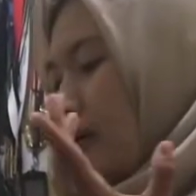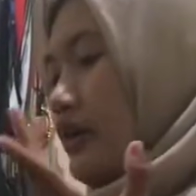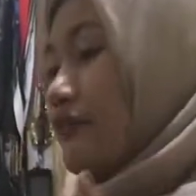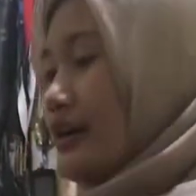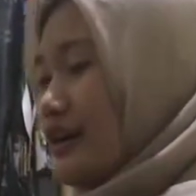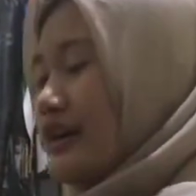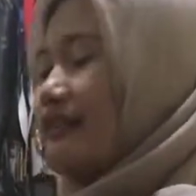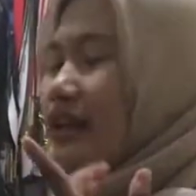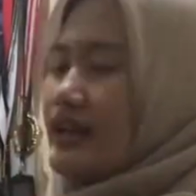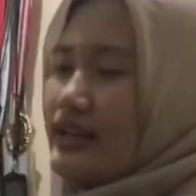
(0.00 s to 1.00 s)
first,
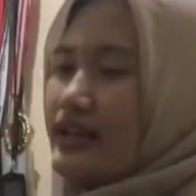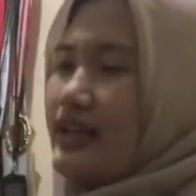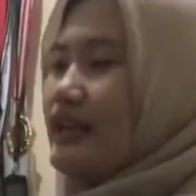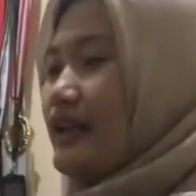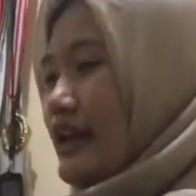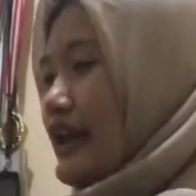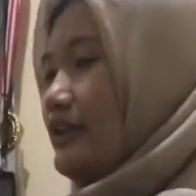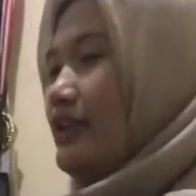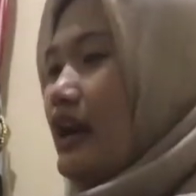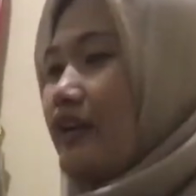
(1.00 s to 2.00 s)
second,
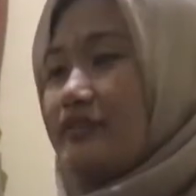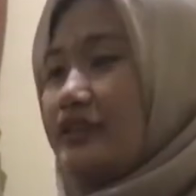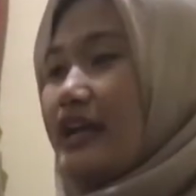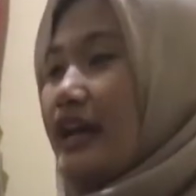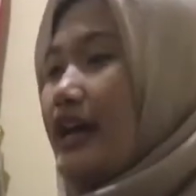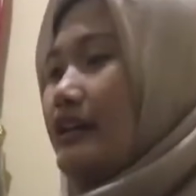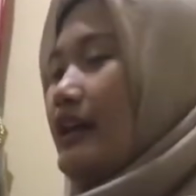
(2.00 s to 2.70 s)
then after that,